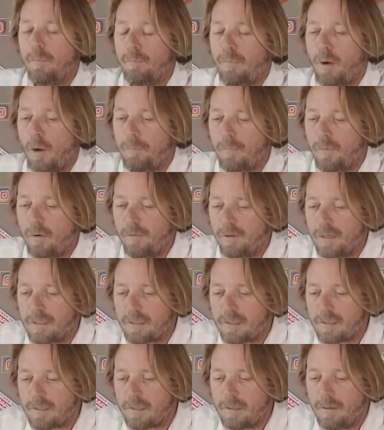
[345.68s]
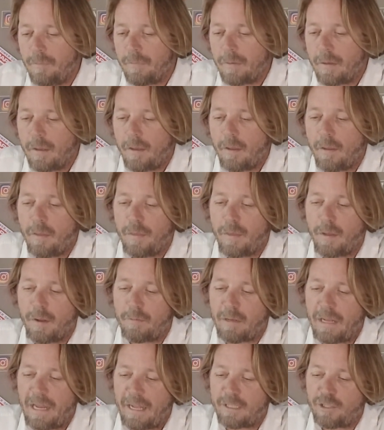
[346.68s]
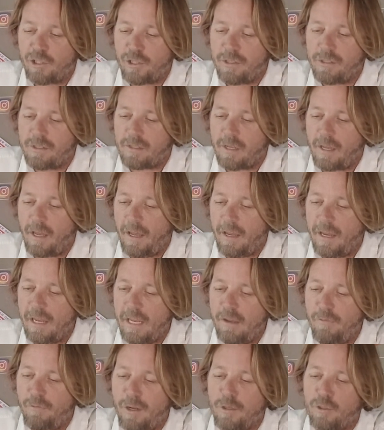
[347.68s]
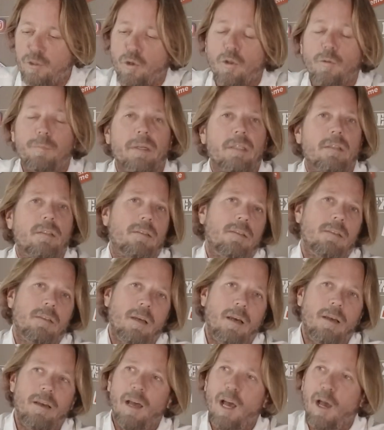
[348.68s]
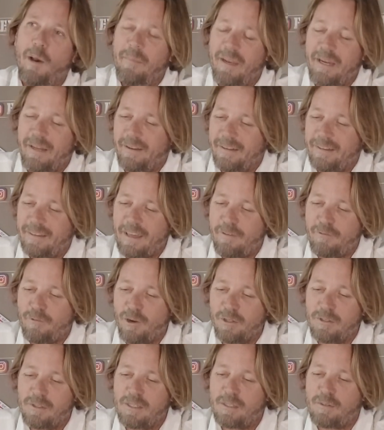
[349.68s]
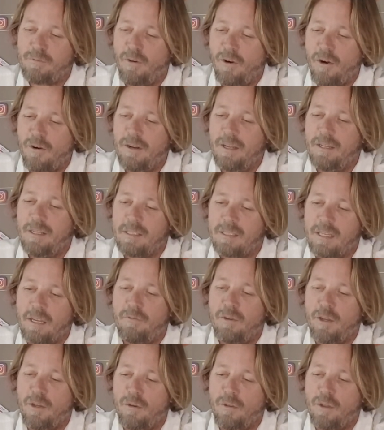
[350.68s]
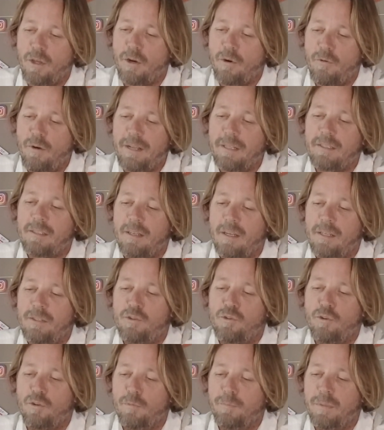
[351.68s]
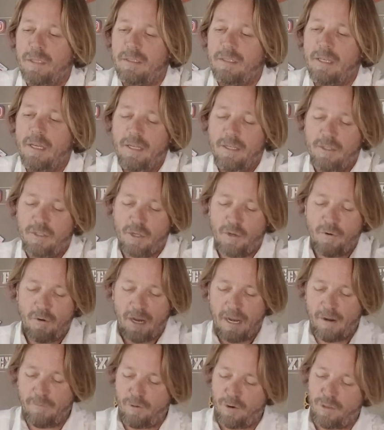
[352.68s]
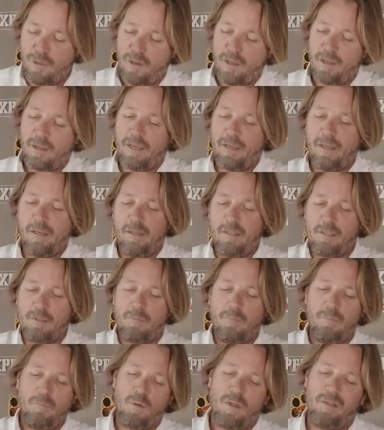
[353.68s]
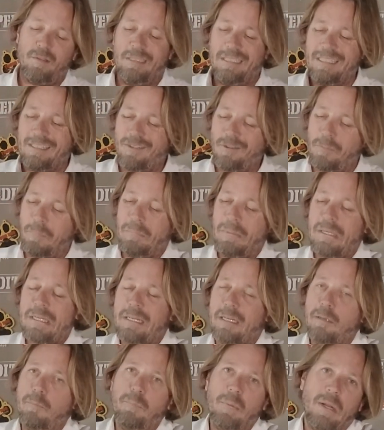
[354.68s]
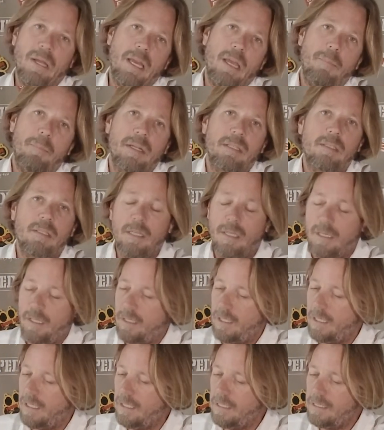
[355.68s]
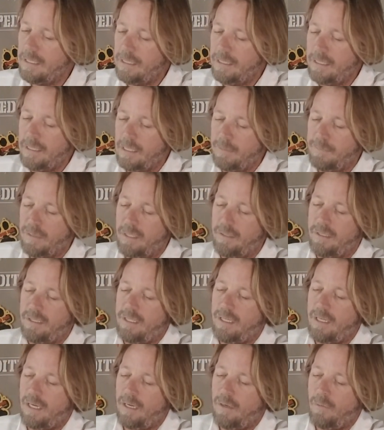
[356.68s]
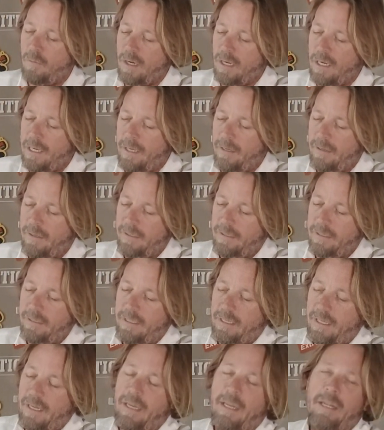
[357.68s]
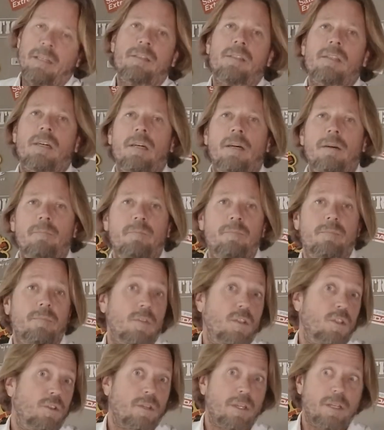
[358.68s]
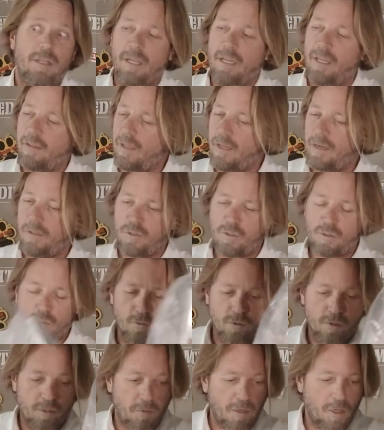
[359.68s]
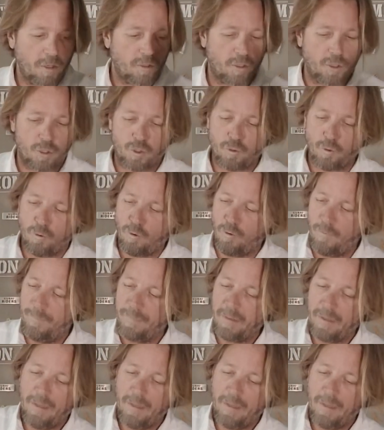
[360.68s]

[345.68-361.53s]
pop rivets, the latches, even a drill bit. I mean, they've gone as far as giving you the correct size drill bit, so everything is, well, it's not plug and play, but a little bit of DIY, and you can get that installed. So we got the door,